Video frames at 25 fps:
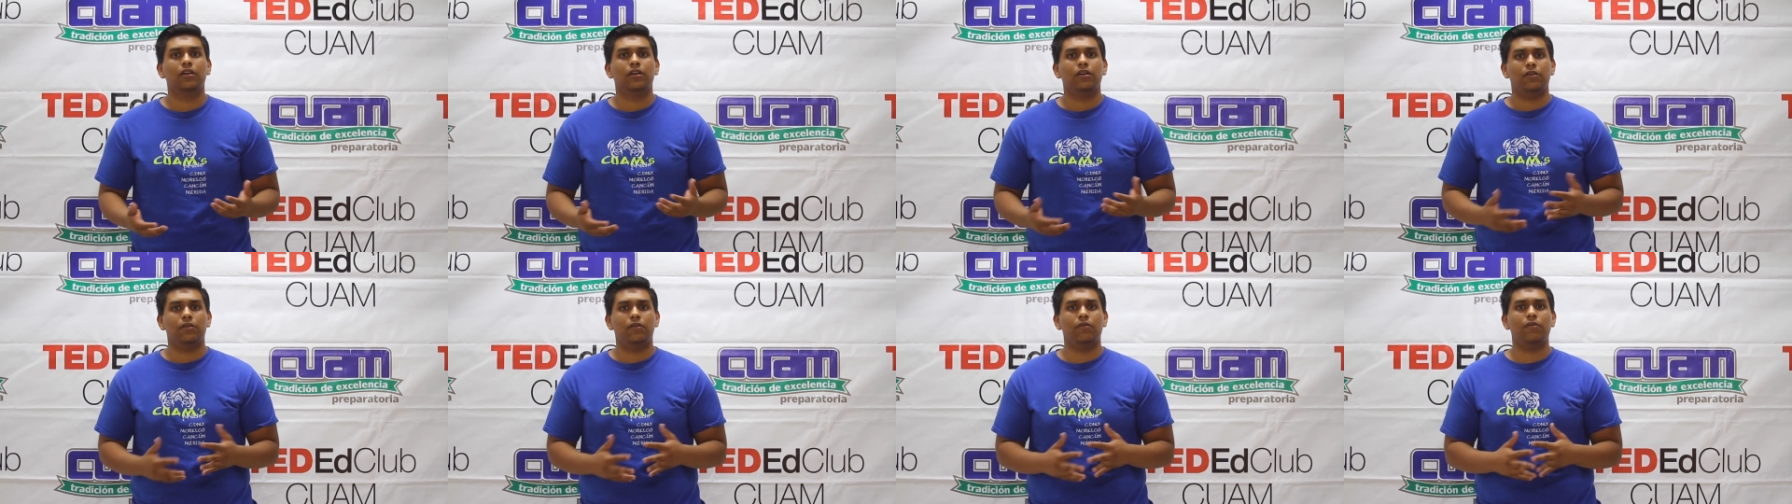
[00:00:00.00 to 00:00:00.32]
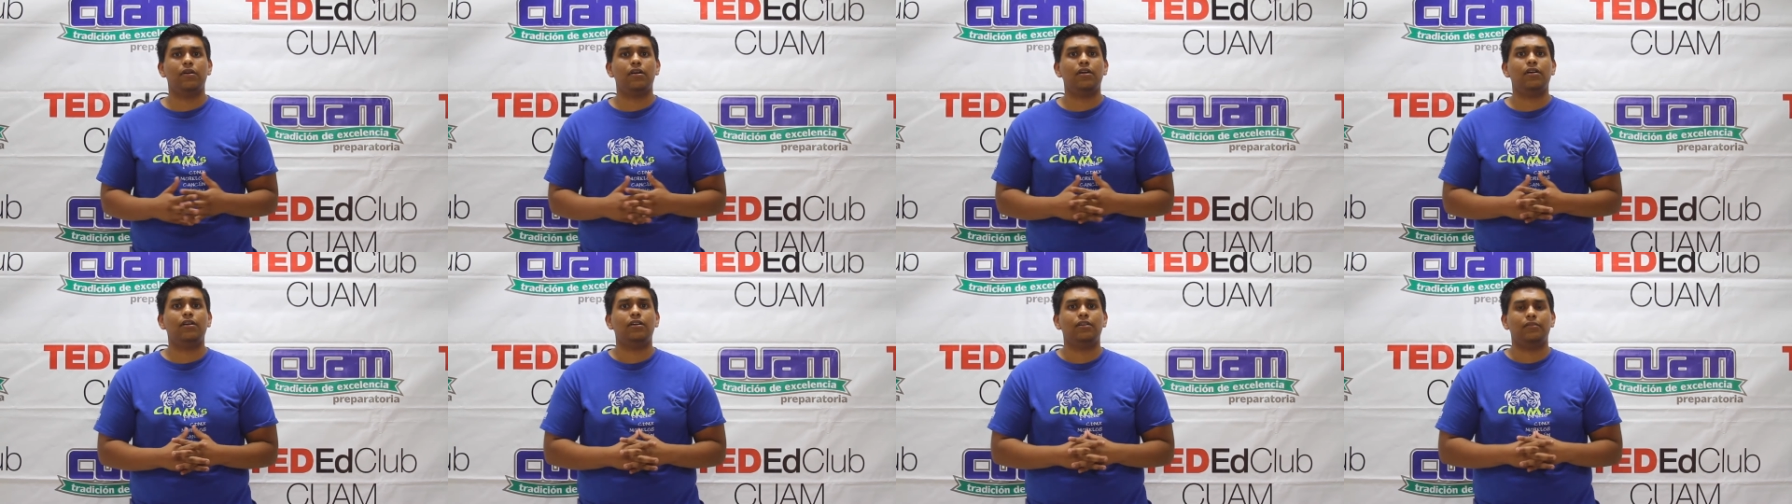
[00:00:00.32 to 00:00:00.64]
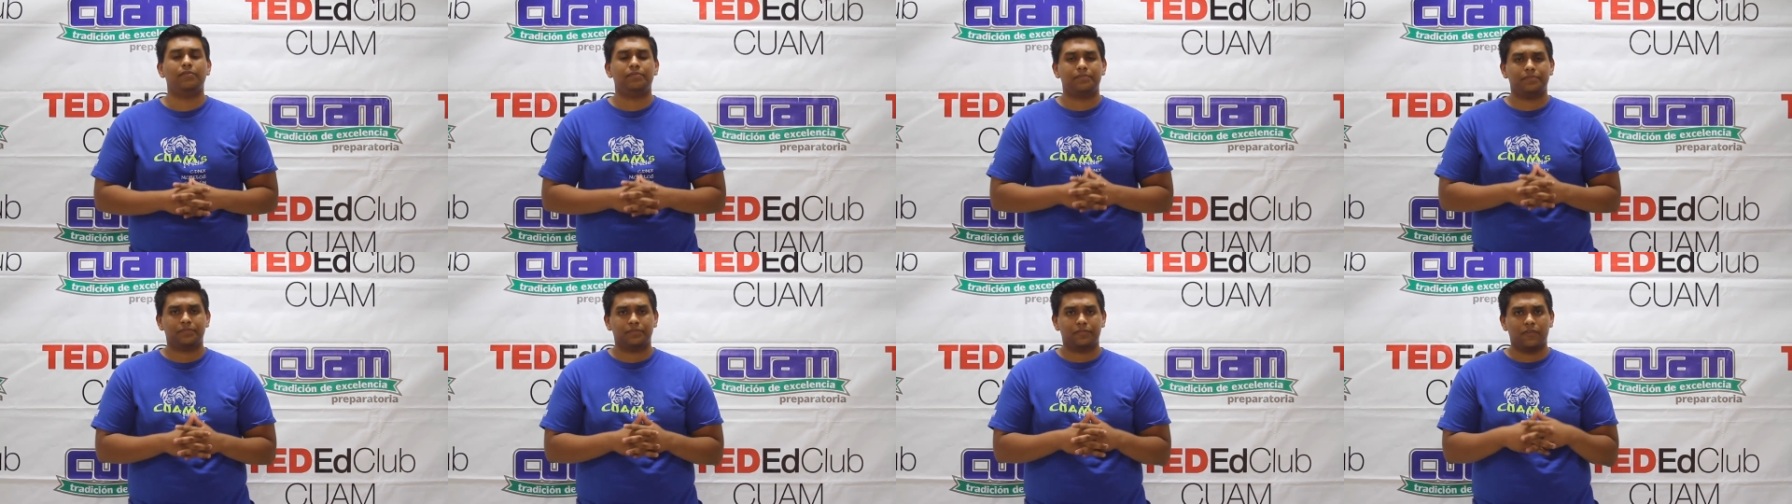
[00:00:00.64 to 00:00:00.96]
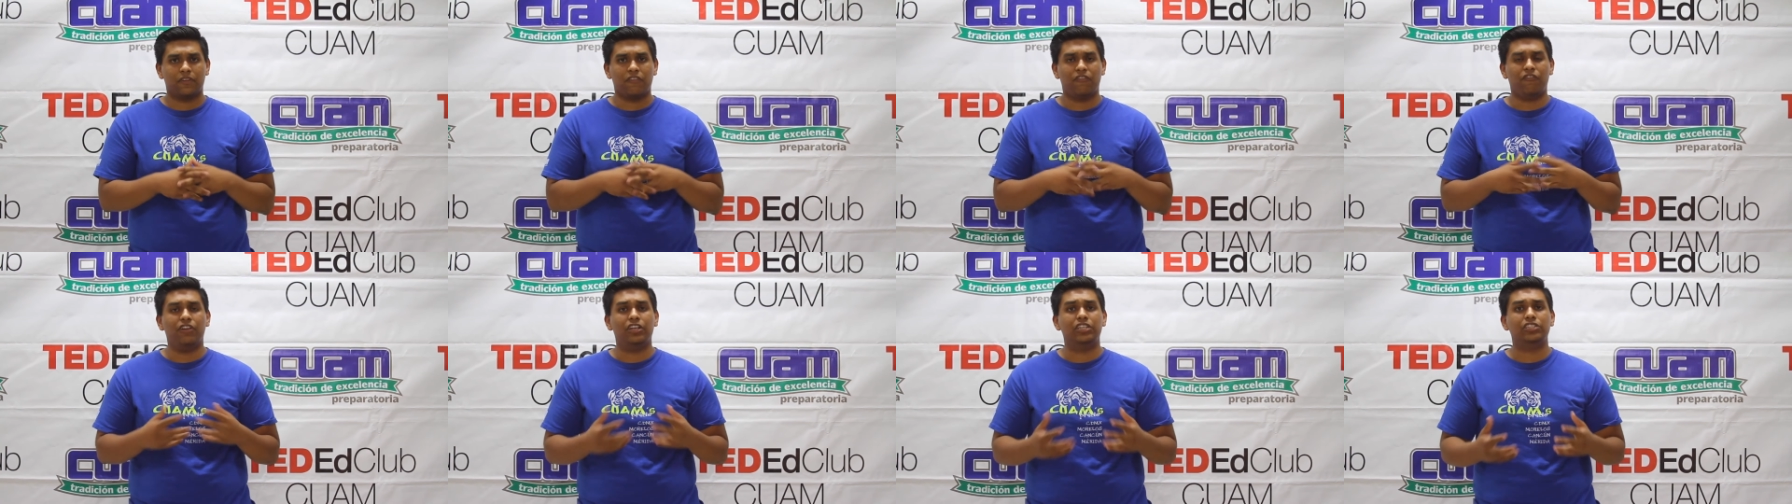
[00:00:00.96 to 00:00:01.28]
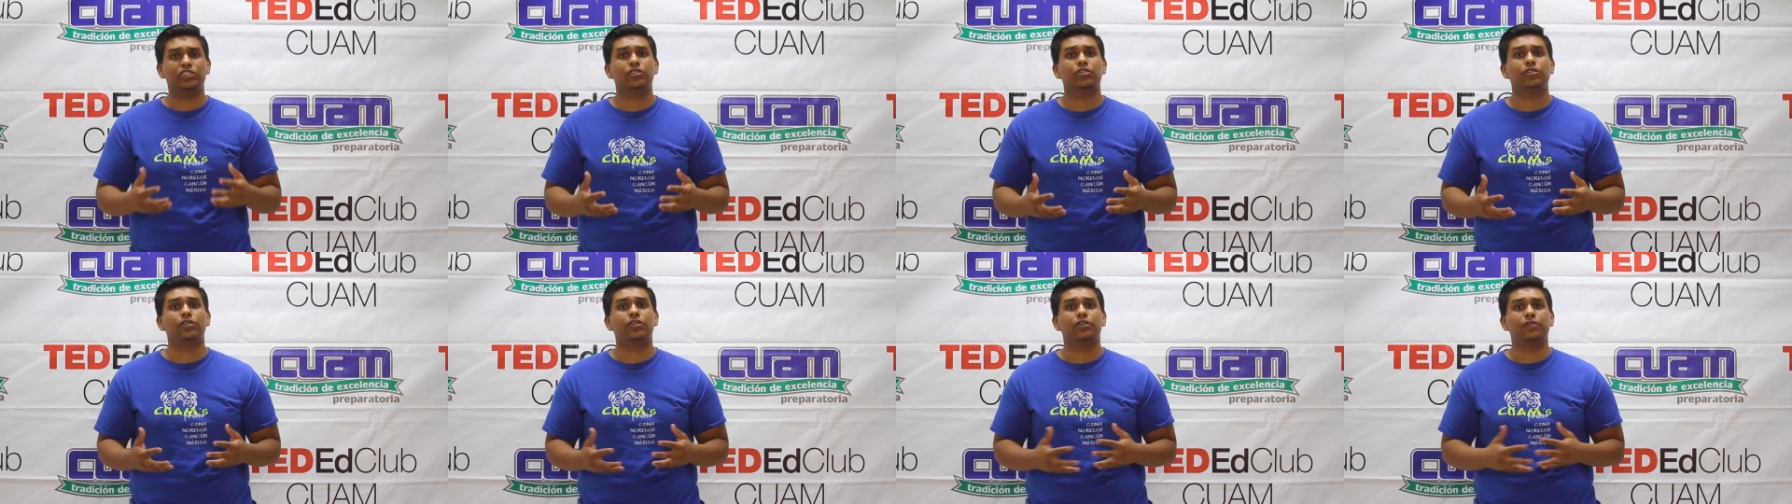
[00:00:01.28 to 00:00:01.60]
You gotta face
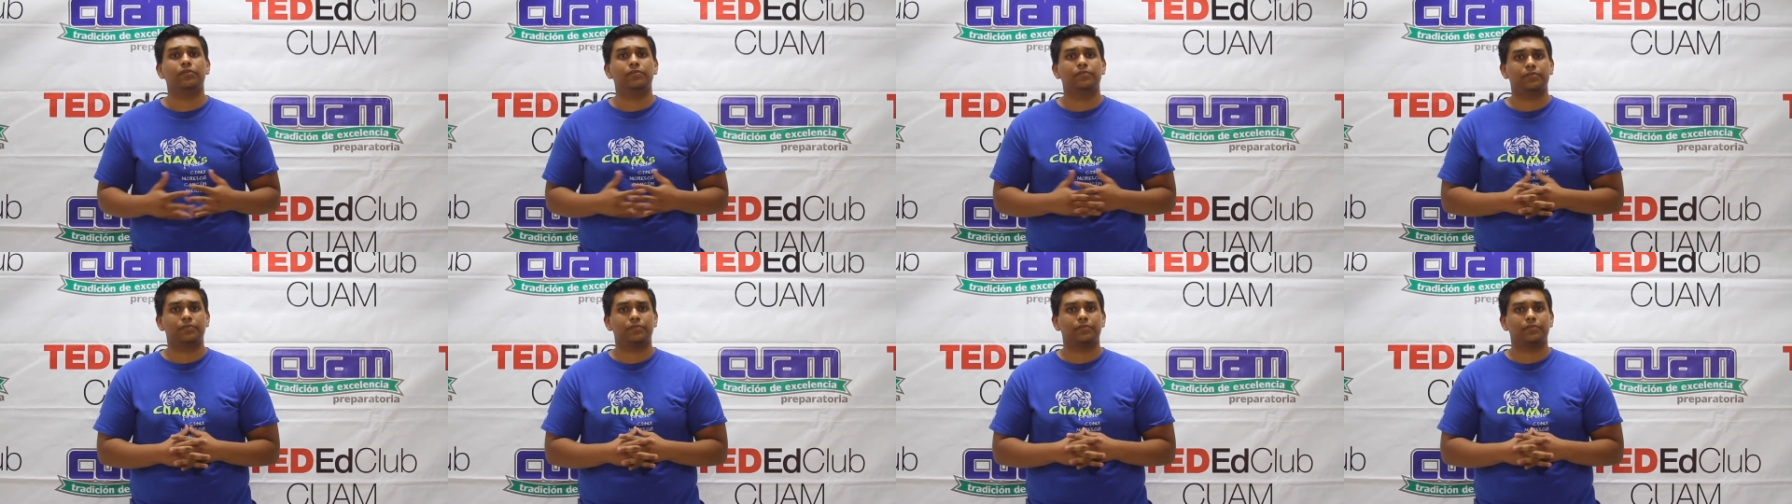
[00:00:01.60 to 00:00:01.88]
your